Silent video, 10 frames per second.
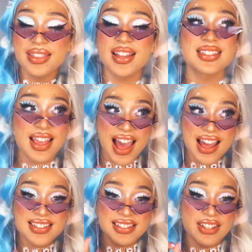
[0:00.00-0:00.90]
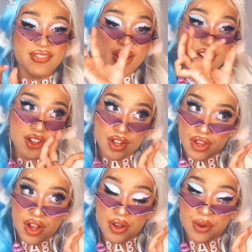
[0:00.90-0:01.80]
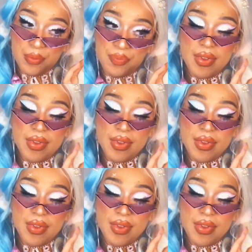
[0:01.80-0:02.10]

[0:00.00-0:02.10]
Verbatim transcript: That's at Liviana Glow.